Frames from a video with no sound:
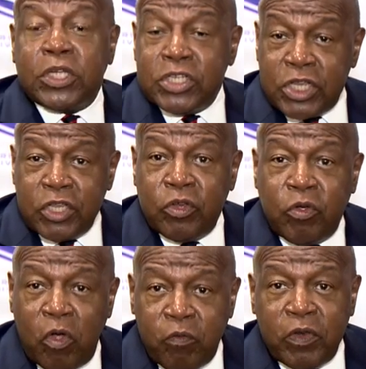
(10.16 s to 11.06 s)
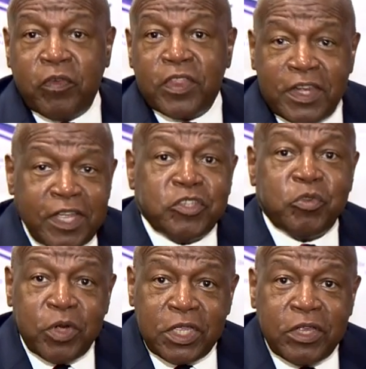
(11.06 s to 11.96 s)
continue hopefully for the next
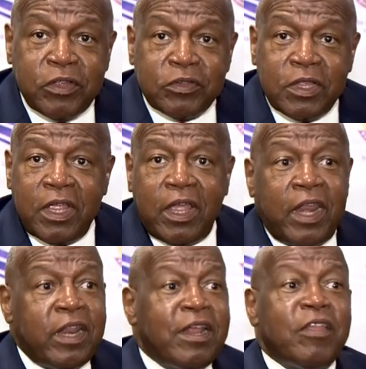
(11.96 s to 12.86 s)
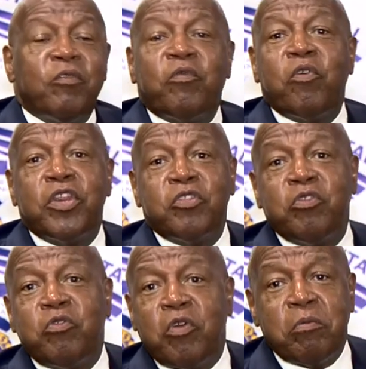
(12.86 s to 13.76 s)
20 years, and another
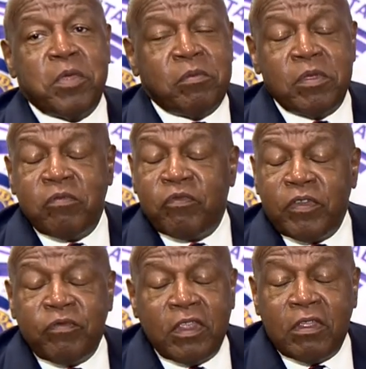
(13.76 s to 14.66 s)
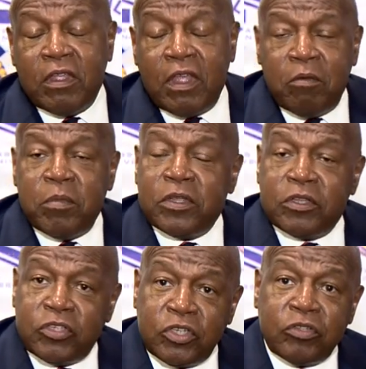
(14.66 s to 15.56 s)
42 or maybe 50
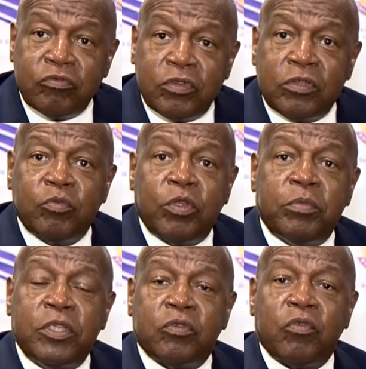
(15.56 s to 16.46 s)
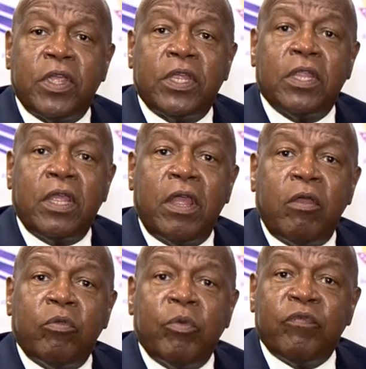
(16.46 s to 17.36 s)
million children will be screened.
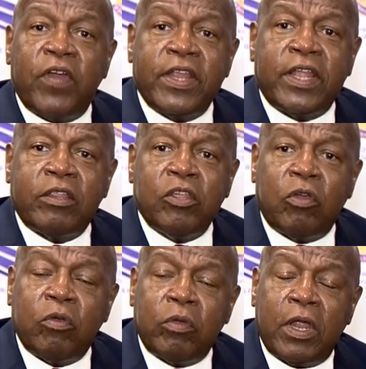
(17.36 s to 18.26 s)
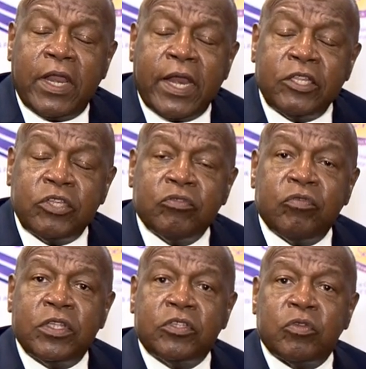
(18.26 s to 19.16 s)
We find that, you know, a lot of
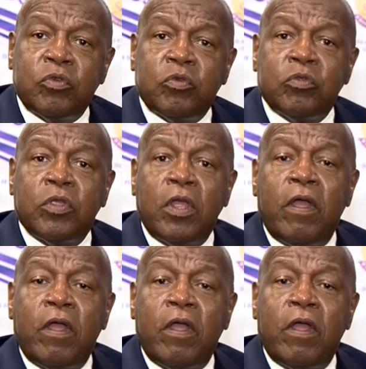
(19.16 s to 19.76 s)
children in schools